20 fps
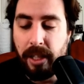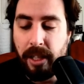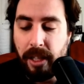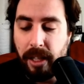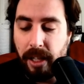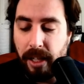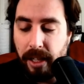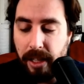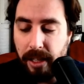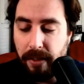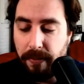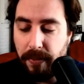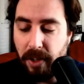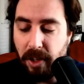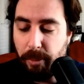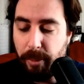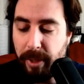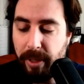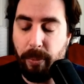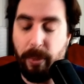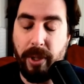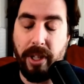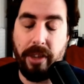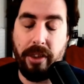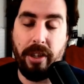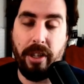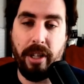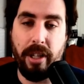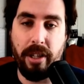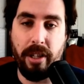uh, involvement
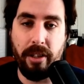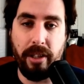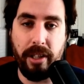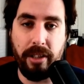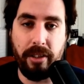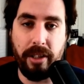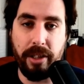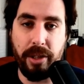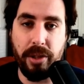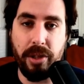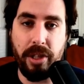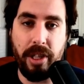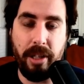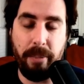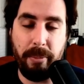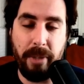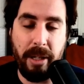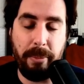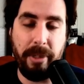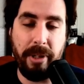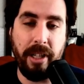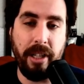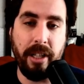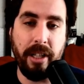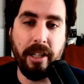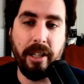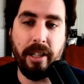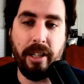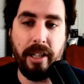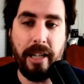with the League of Legends team, maybe
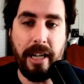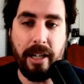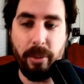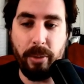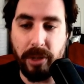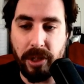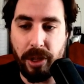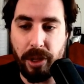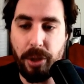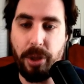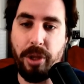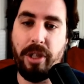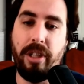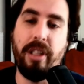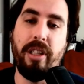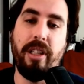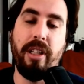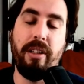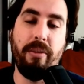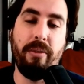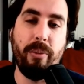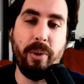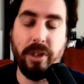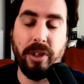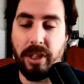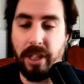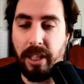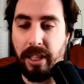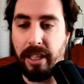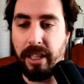an acquisition, and then once
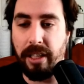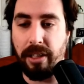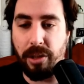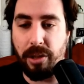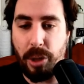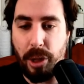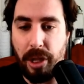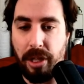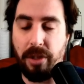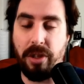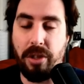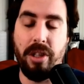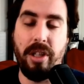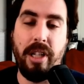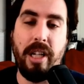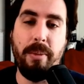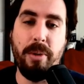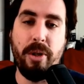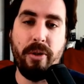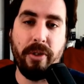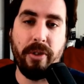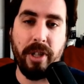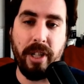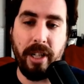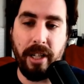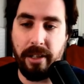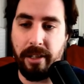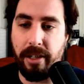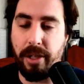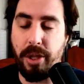they can change the name over to
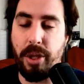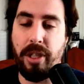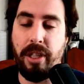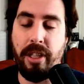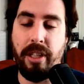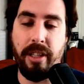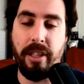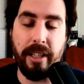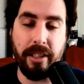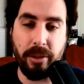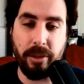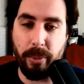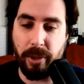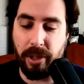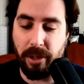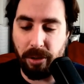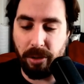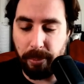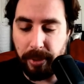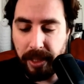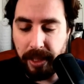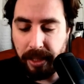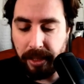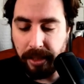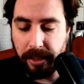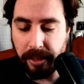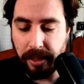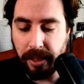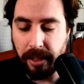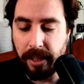NRG, that's what it'll be.
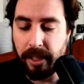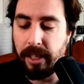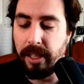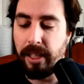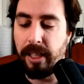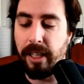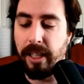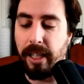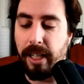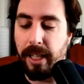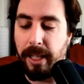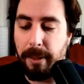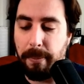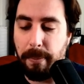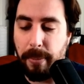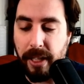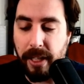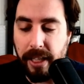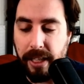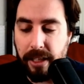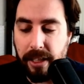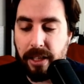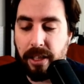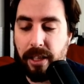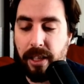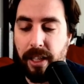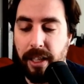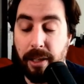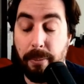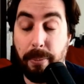Uh, but
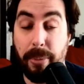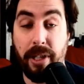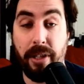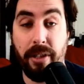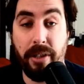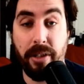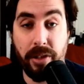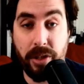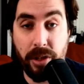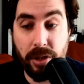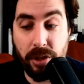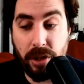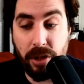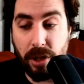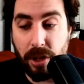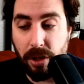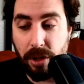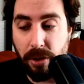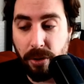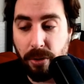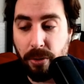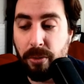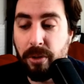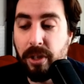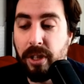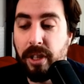it appears as though